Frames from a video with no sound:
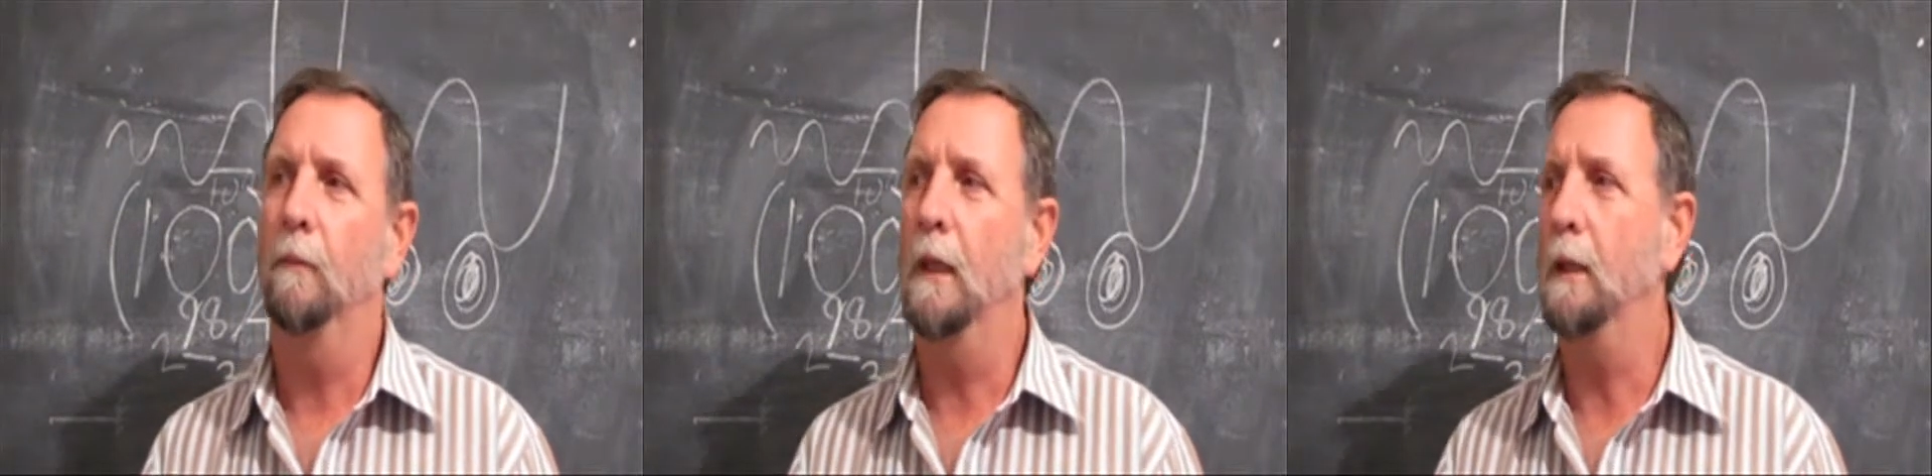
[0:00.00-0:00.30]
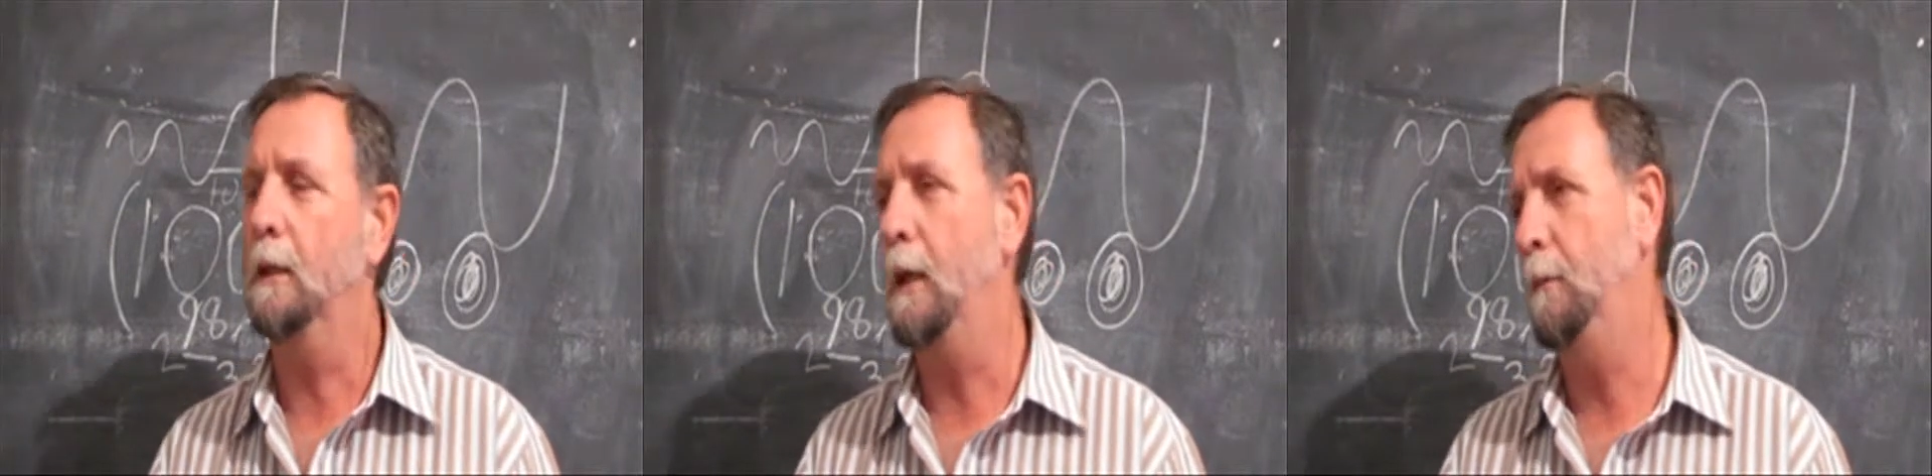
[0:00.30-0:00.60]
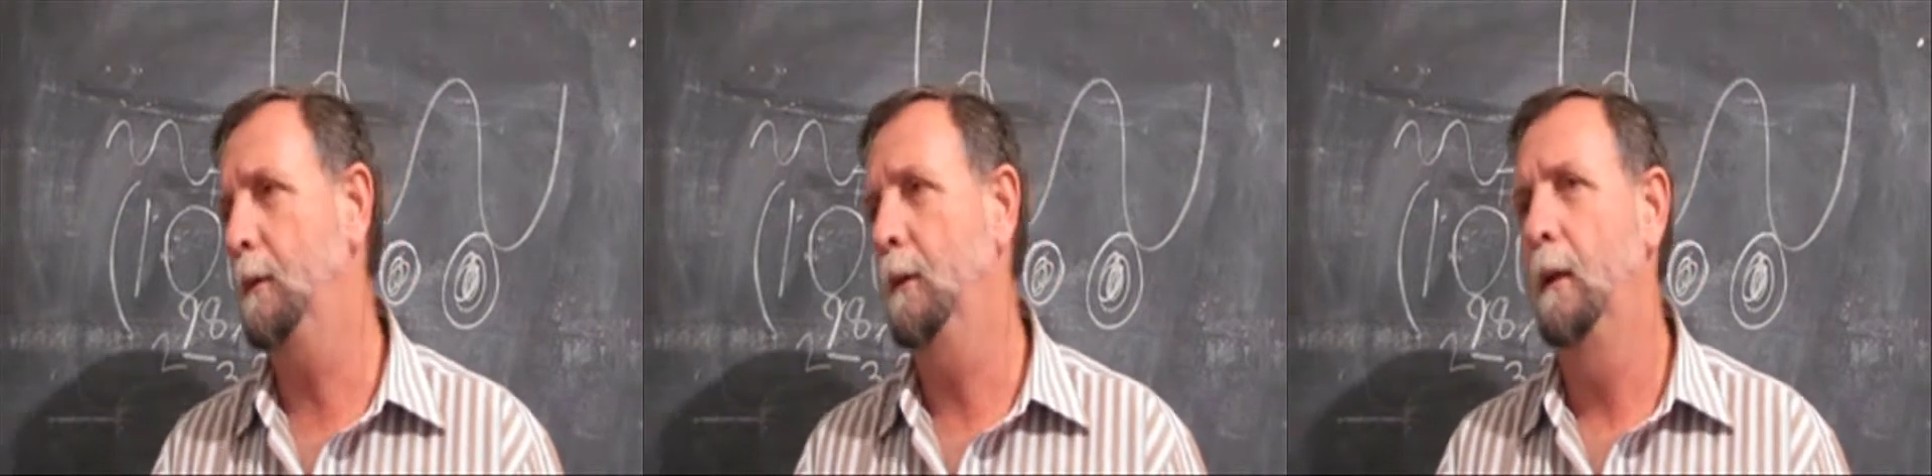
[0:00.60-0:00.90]
There's
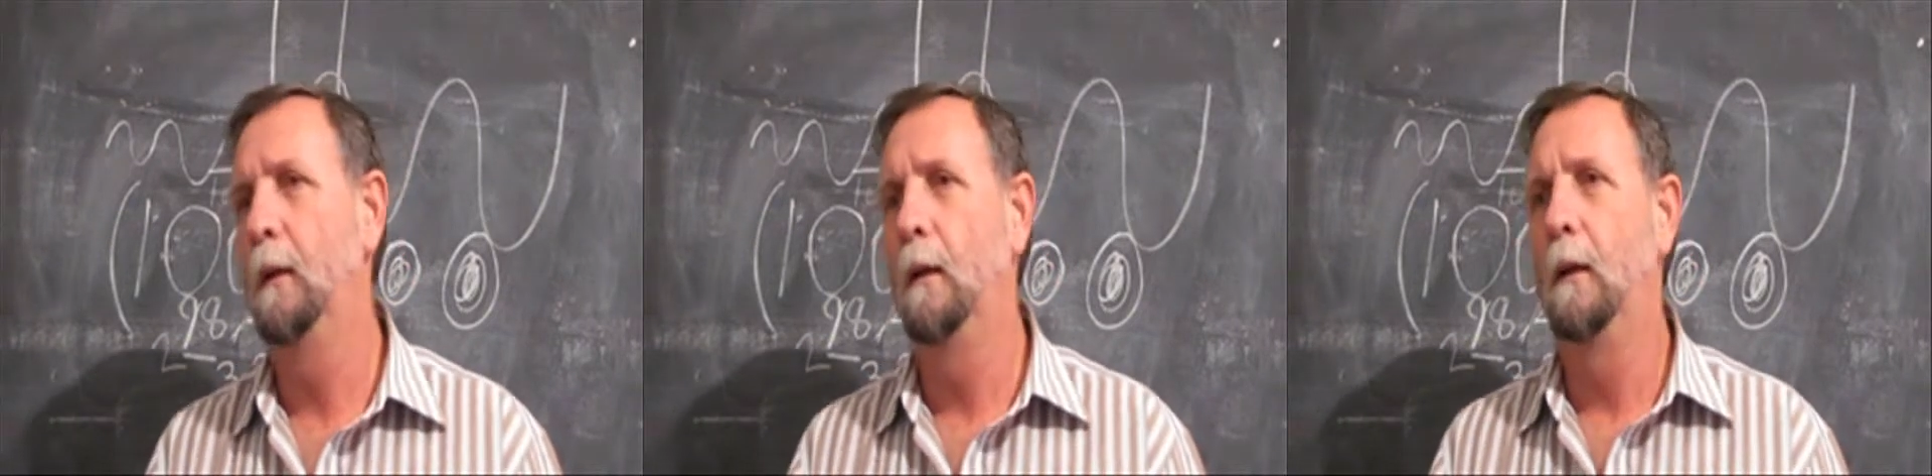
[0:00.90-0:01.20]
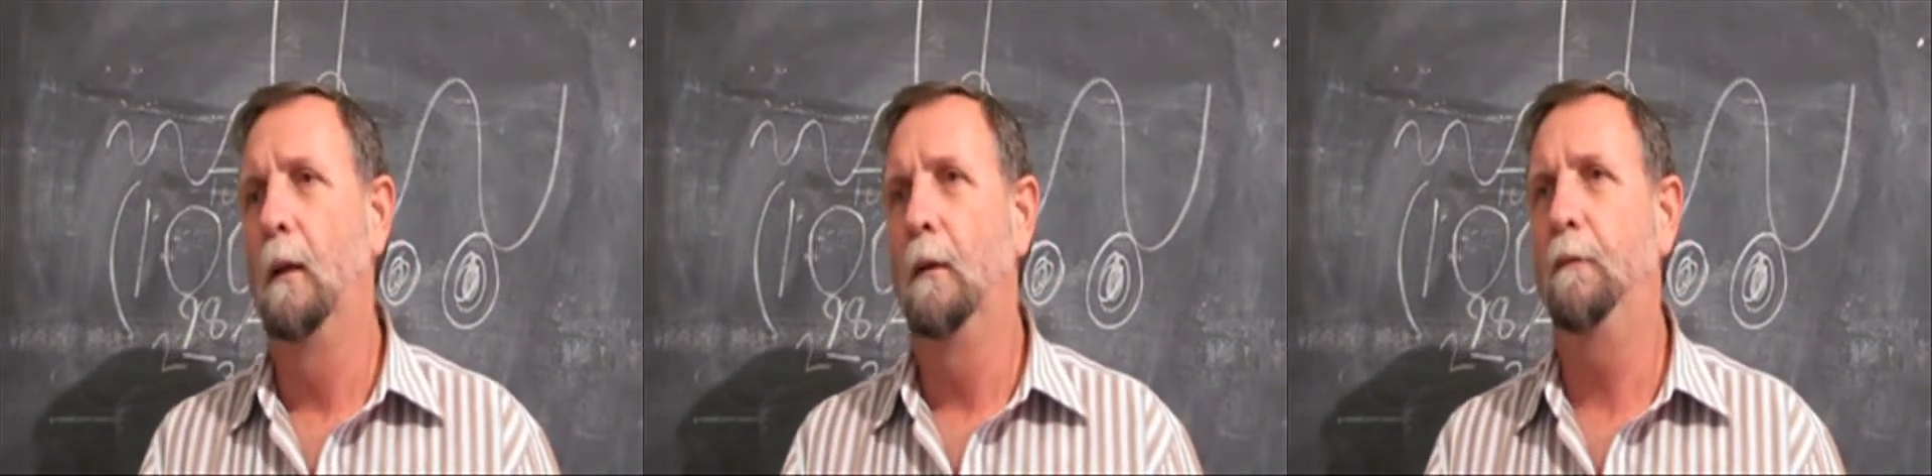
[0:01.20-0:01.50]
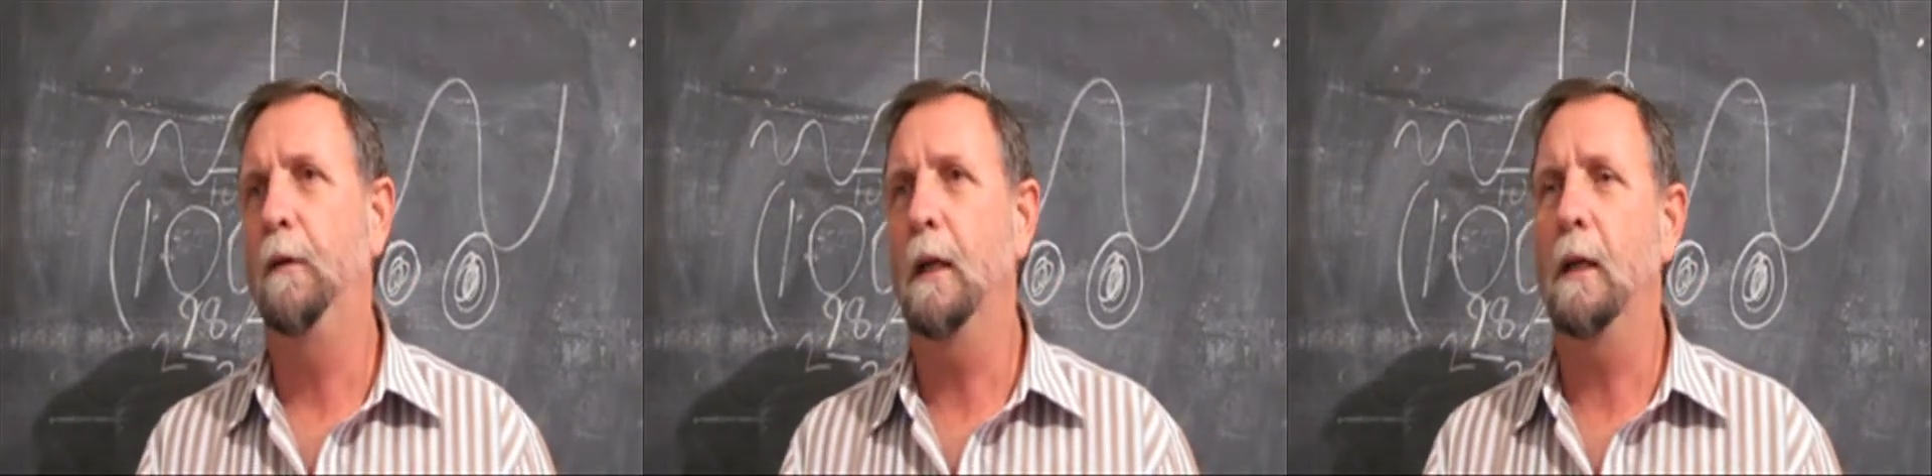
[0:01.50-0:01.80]
some
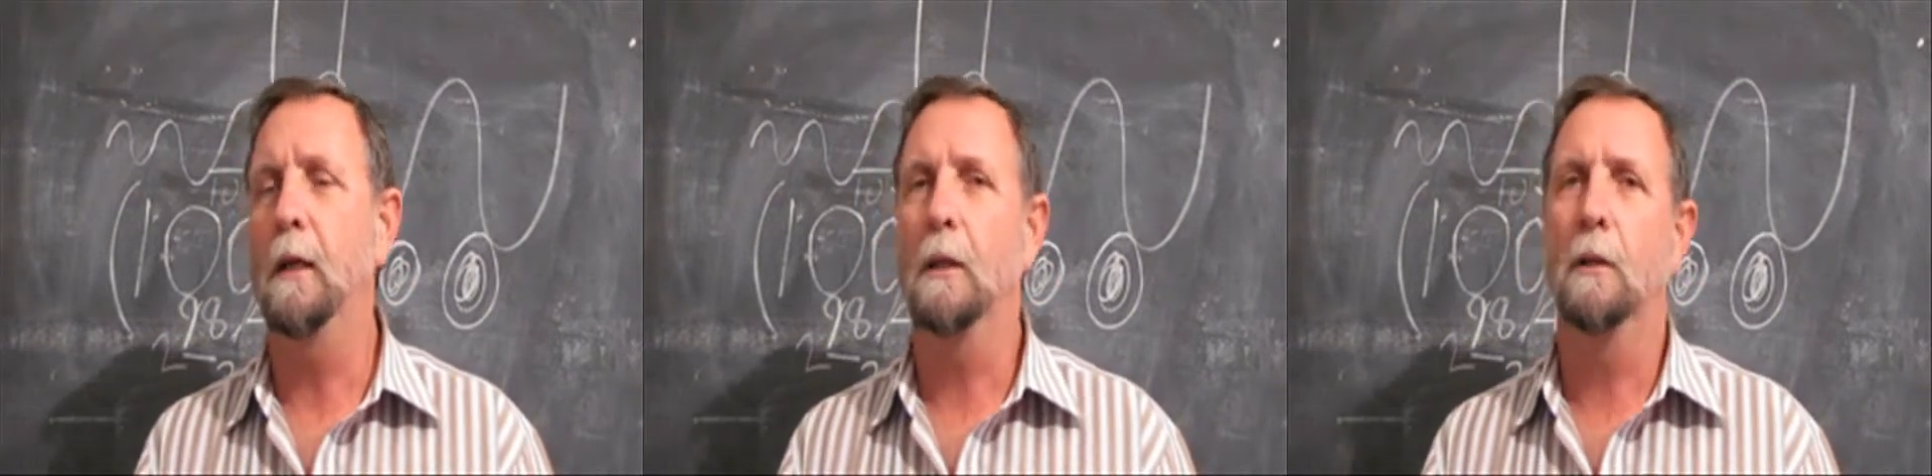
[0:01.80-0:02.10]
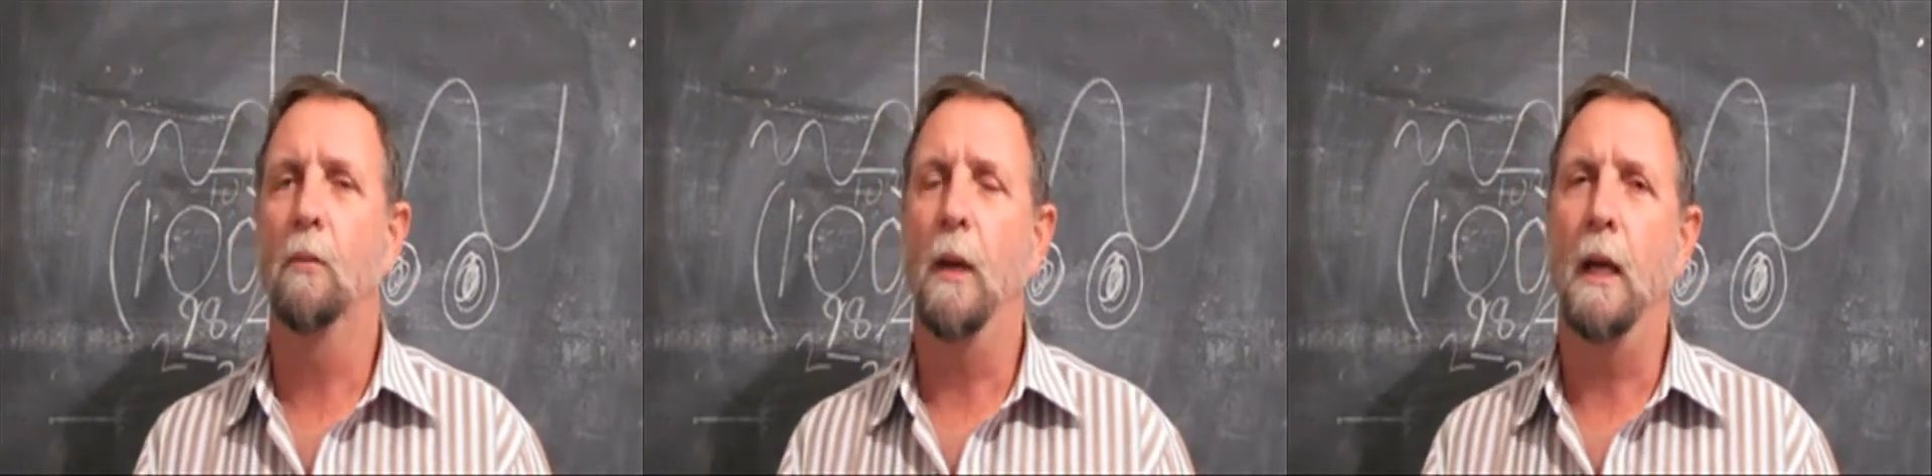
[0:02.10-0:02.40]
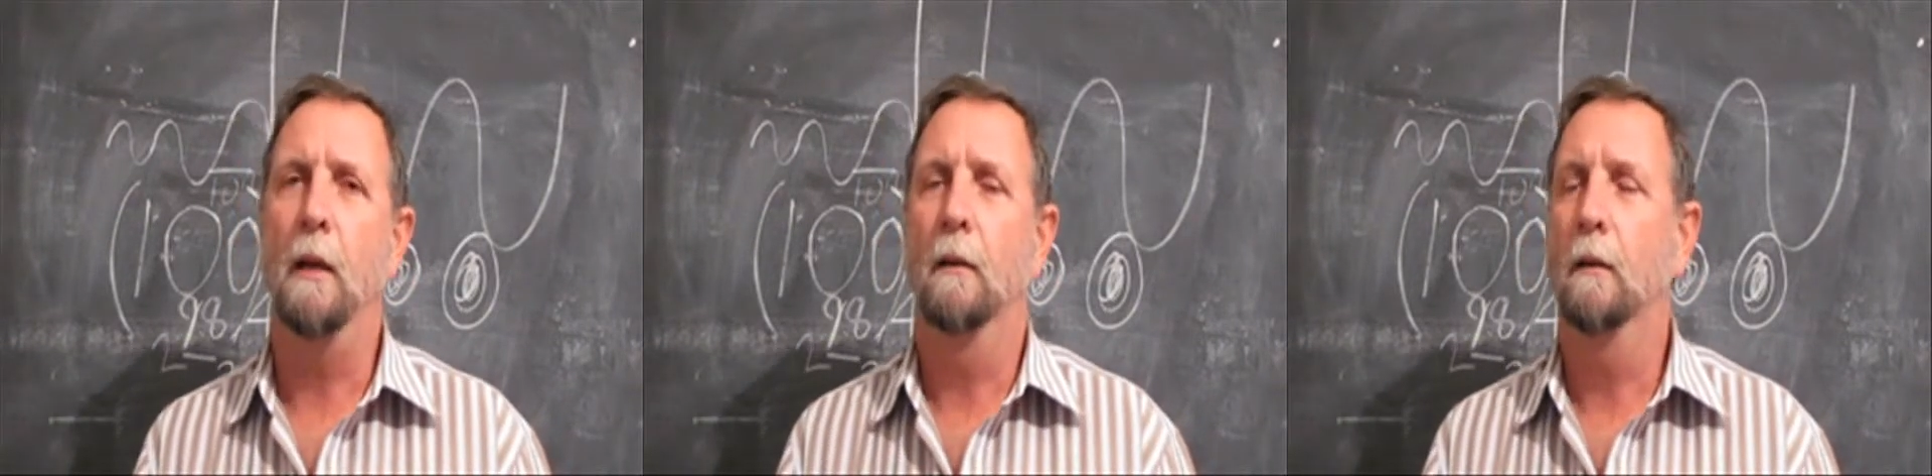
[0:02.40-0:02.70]
theories
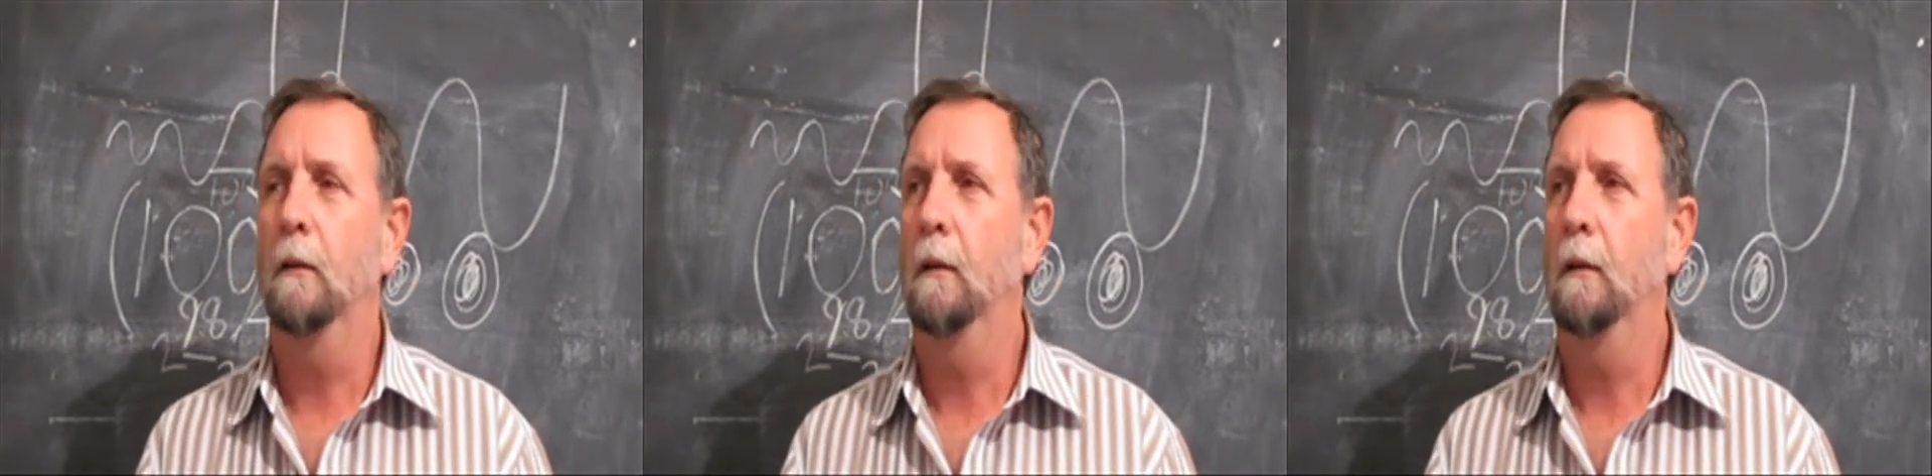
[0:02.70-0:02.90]
where